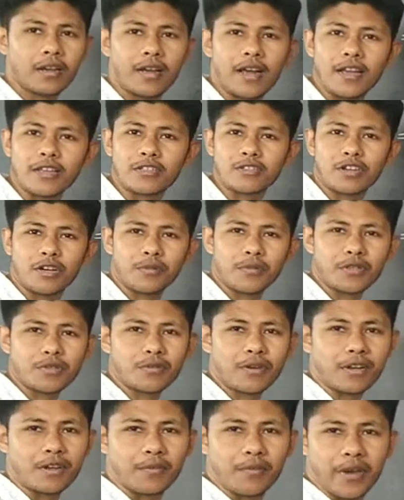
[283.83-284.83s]
I square
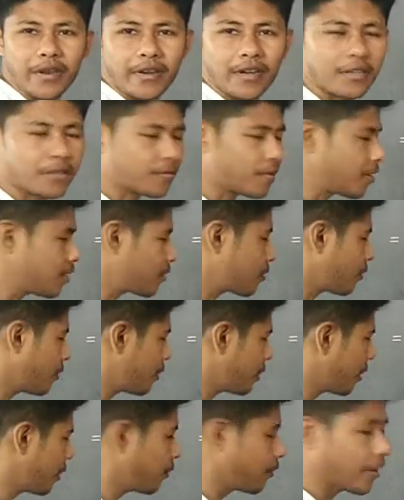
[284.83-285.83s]
means what? Minus 1. So
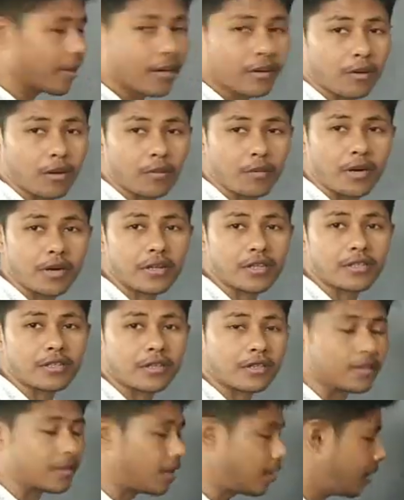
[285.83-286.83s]
easily we can convert this
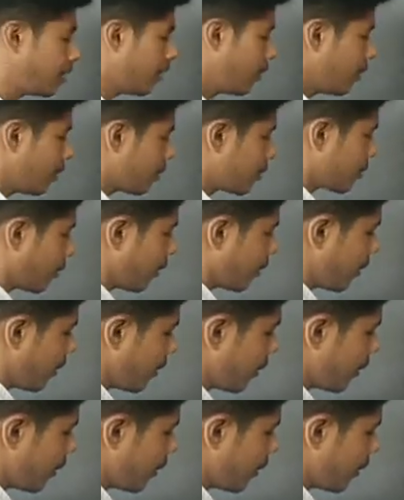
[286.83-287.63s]
result. So in